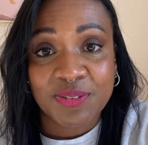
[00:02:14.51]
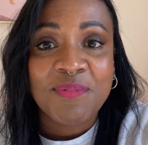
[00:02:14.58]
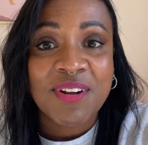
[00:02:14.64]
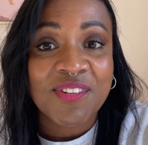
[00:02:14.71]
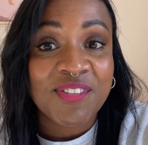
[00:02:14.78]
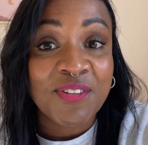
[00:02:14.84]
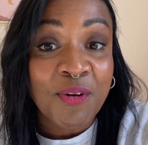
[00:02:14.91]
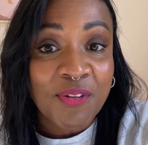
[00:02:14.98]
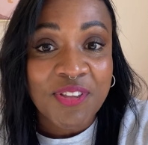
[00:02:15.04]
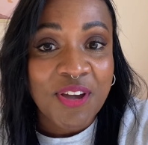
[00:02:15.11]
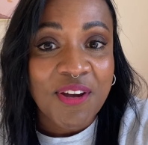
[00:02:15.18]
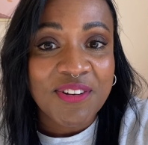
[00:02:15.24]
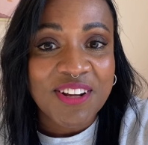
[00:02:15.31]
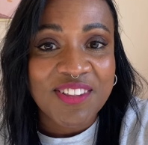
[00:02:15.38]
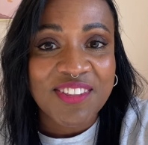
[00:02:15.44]
But it's not the
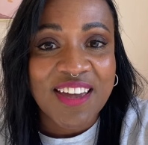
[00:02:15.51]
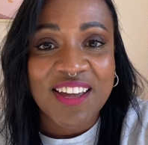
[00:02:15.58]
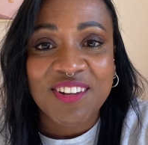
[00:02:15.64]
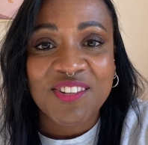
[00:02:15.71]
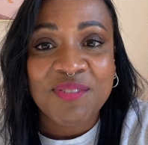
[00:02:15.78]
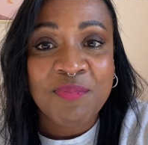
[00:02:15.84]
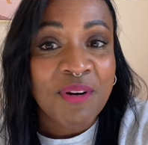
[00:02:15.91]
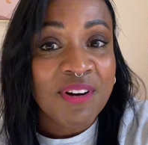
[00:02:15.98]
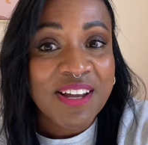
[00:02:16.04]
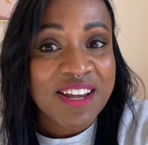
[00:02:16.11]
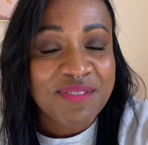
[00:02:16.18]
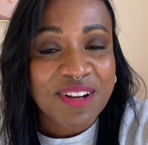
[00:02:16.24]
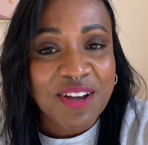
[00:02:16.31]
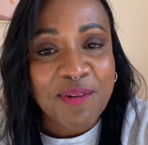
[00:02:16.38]
only thing. Tomorrow evening,